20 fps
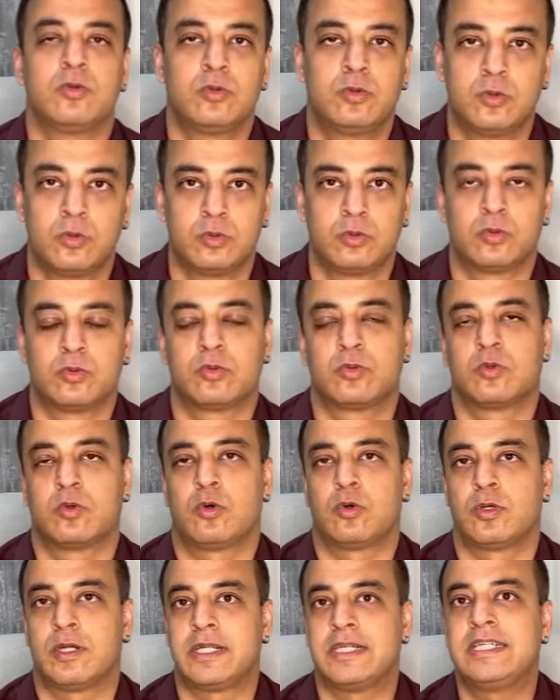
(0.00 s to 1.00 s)
guru
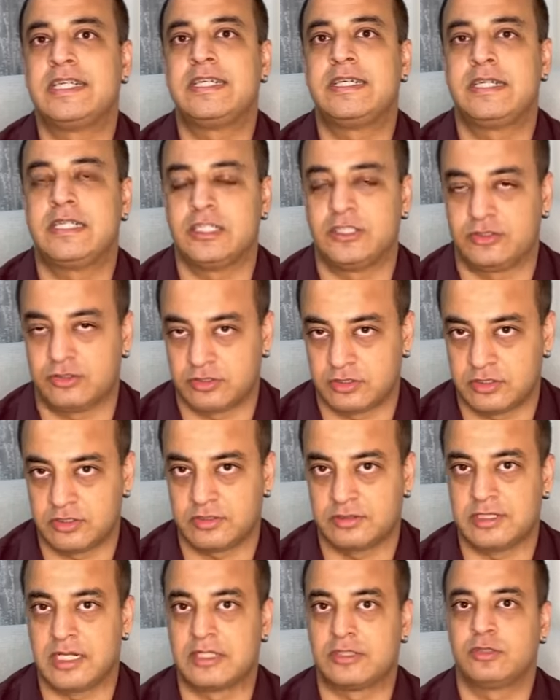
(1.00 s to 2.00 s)
or any teacher
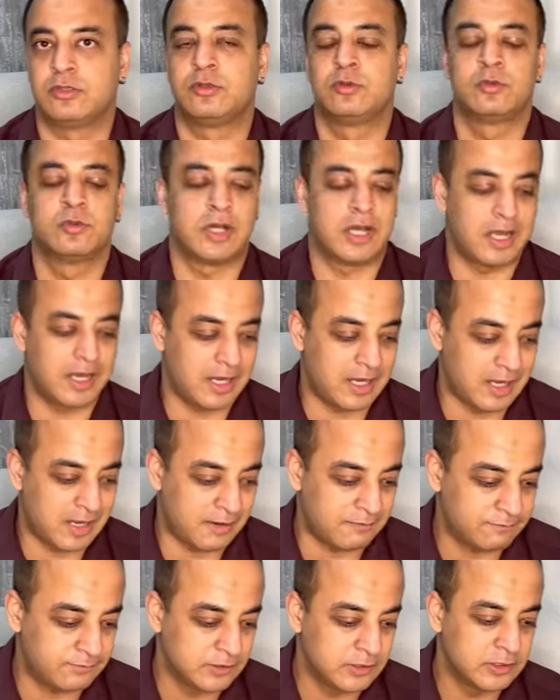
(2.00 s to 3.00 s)
that you
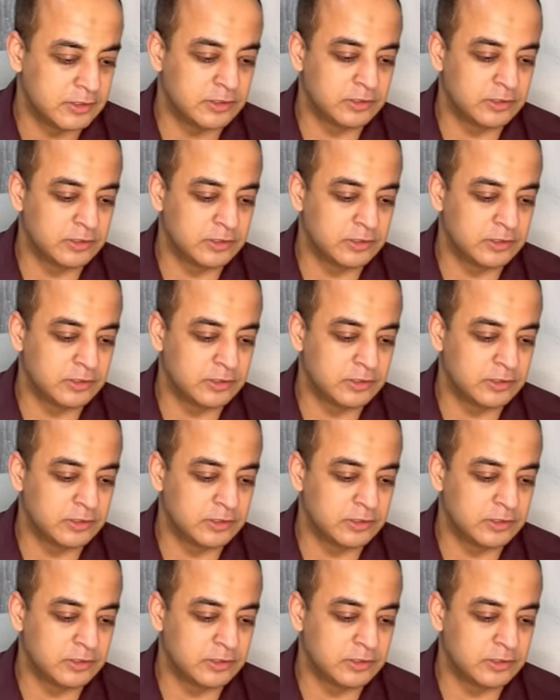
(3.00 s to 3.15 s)
have.